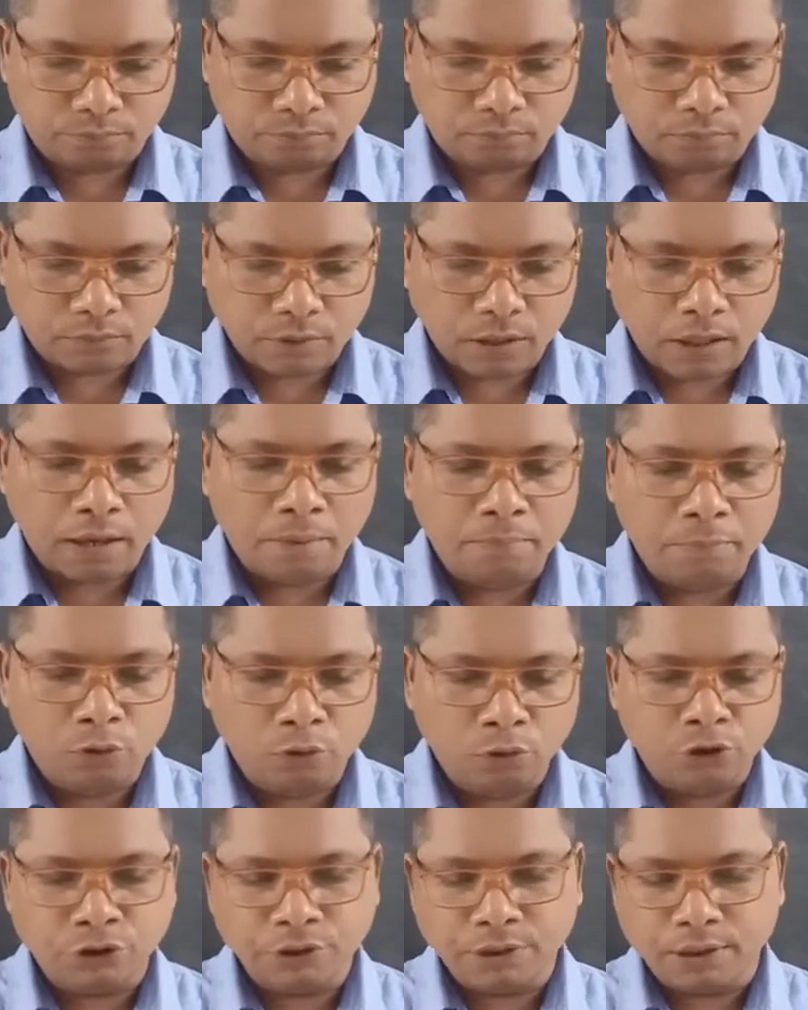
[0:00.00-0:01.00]
M.
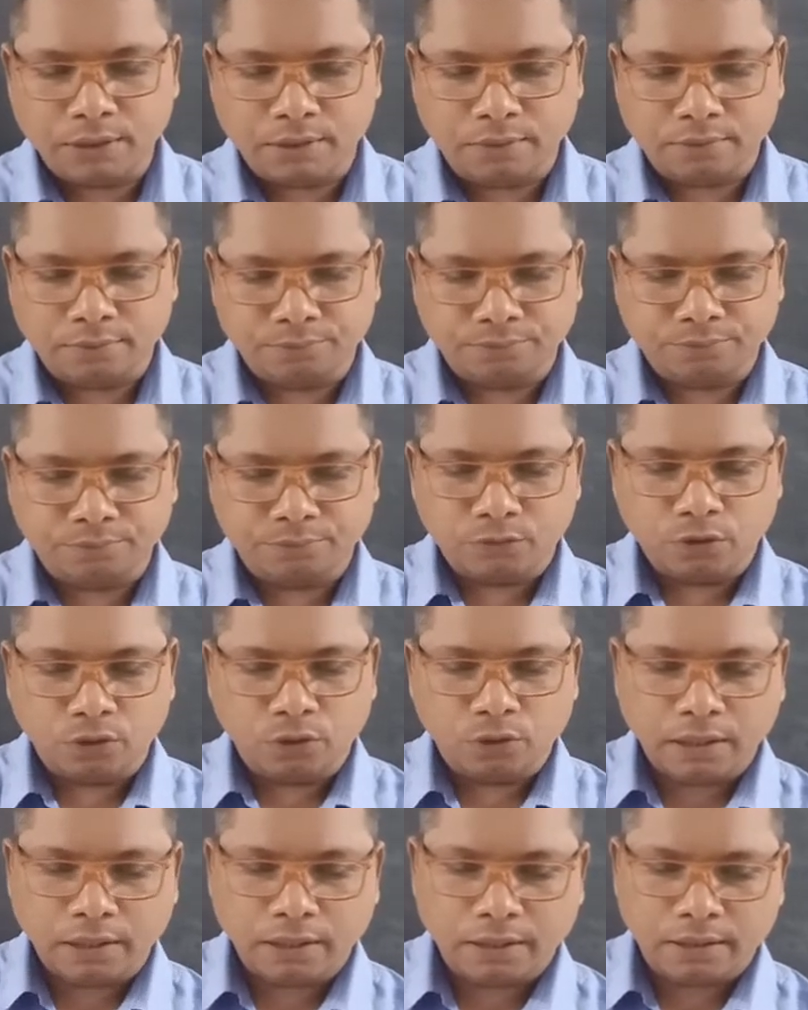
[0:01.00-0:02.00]
Louisel.
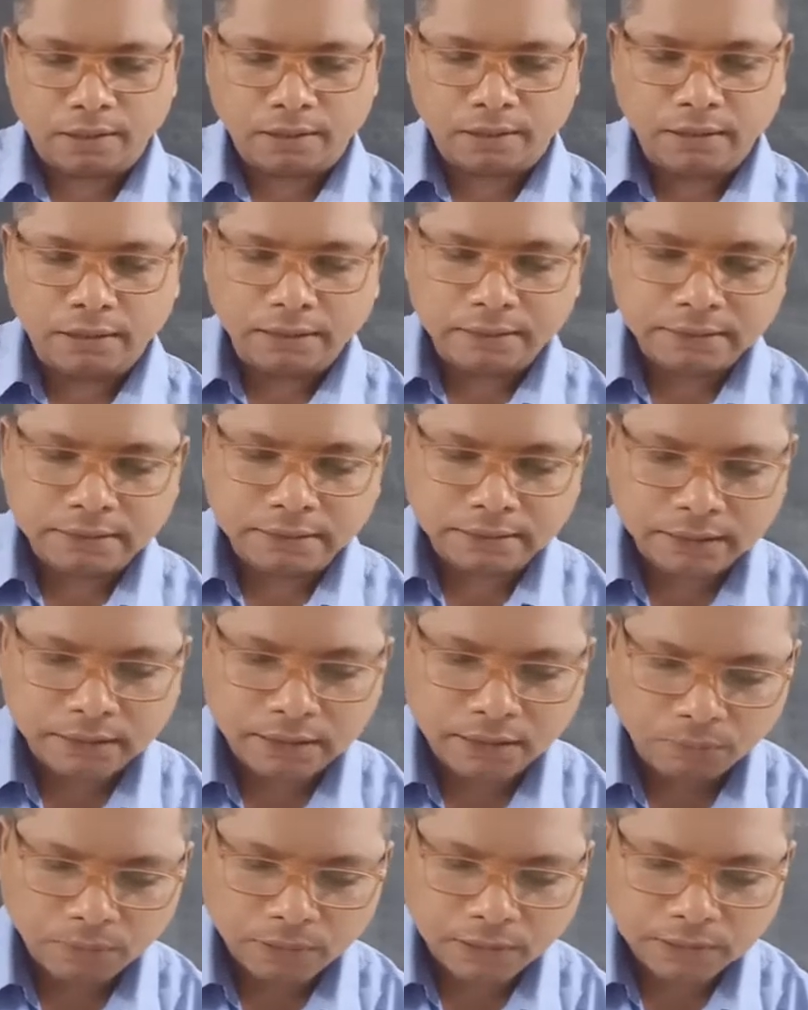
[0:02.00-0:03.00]
Okay, he
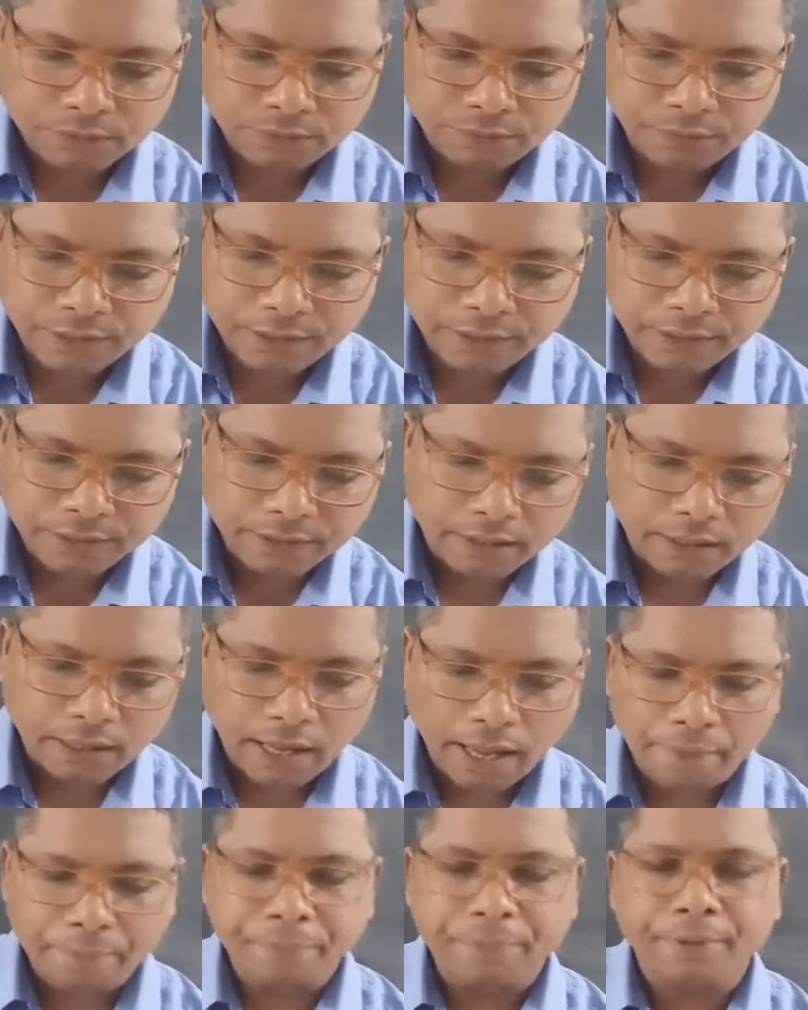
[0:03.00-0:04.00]
was very
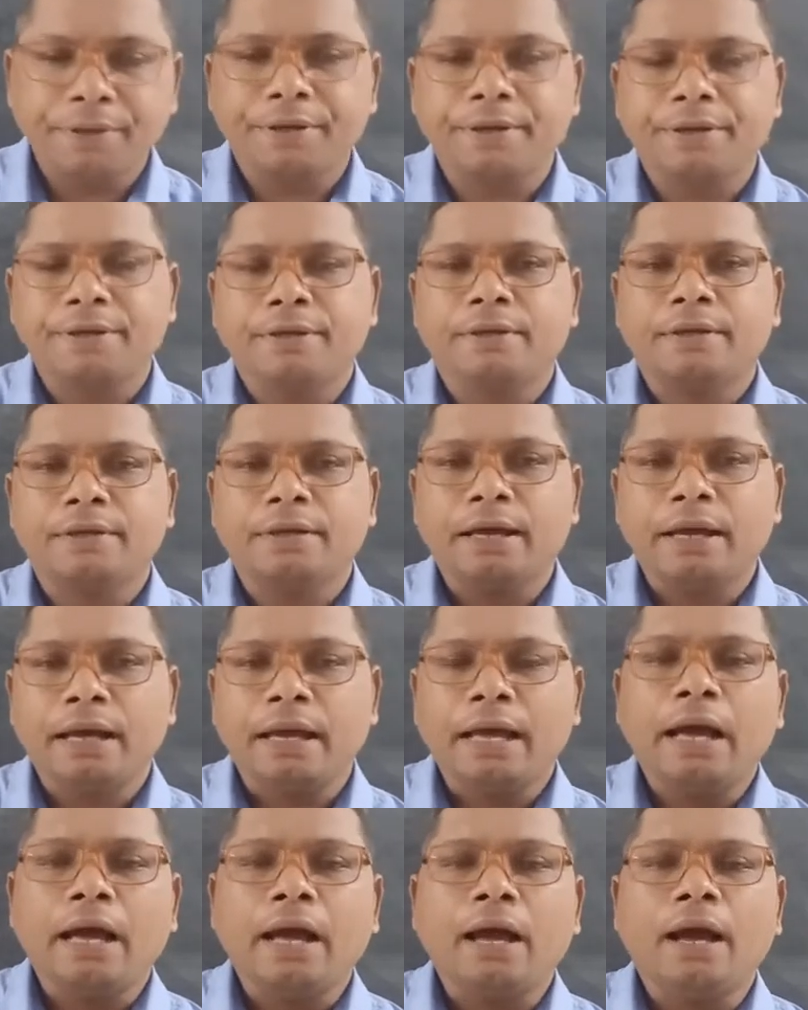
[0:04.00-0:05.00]
happy,
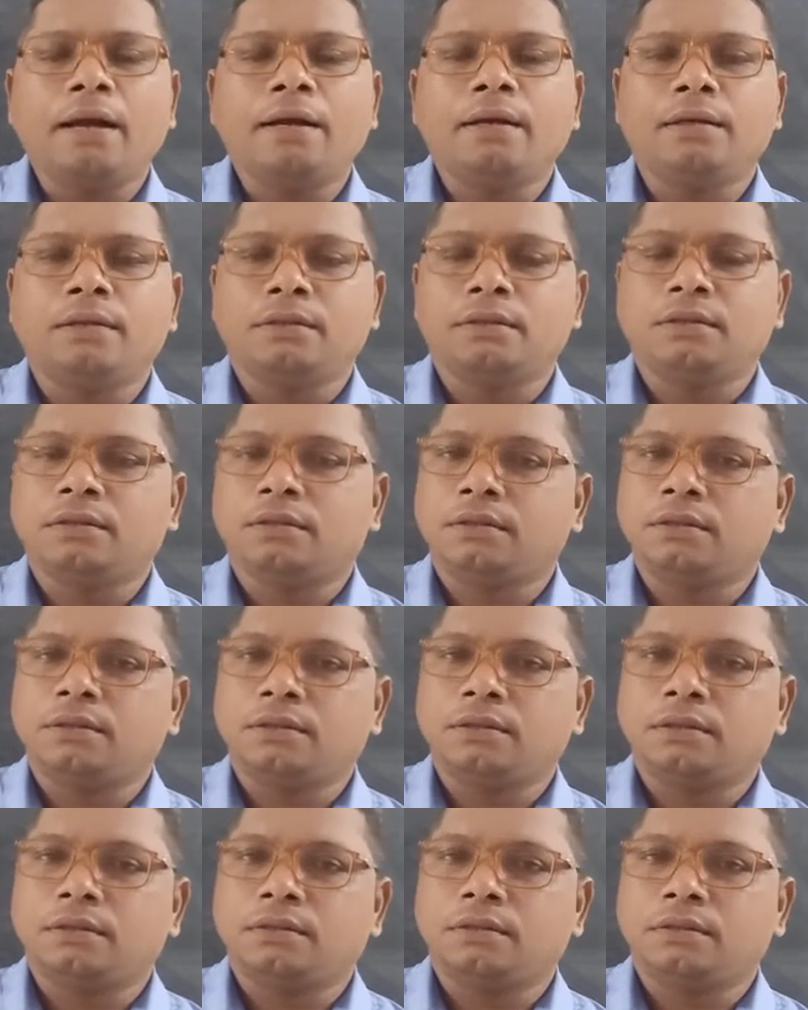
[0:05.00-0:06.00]
and
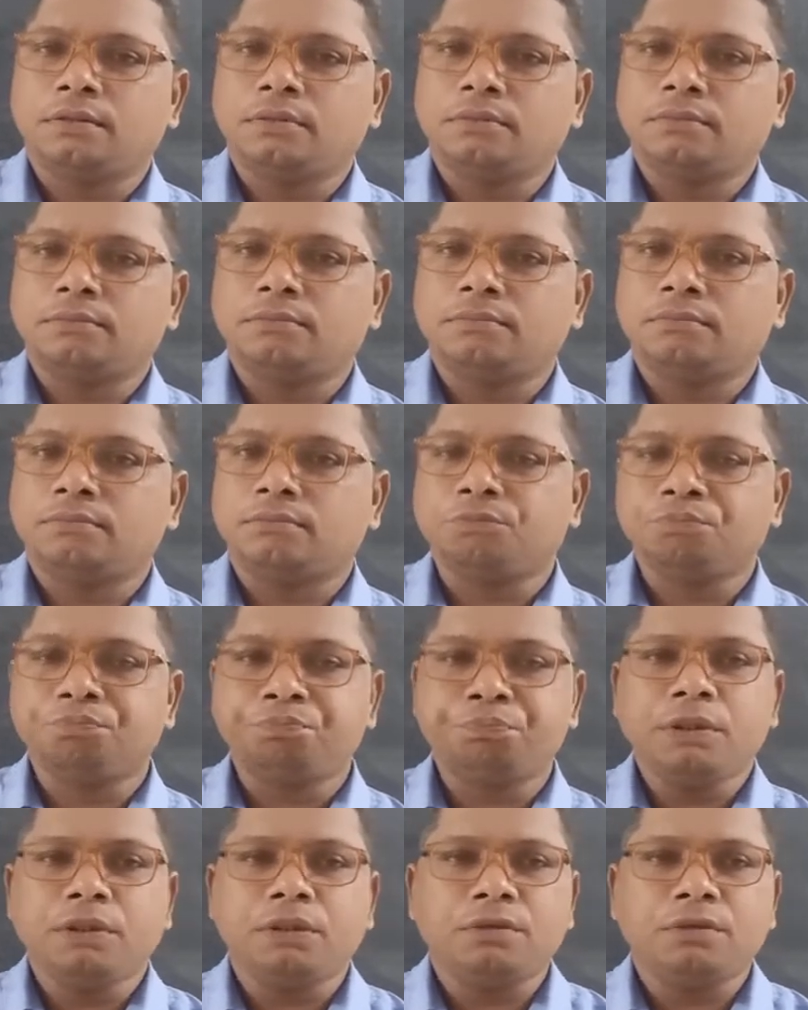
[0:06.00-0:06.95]
with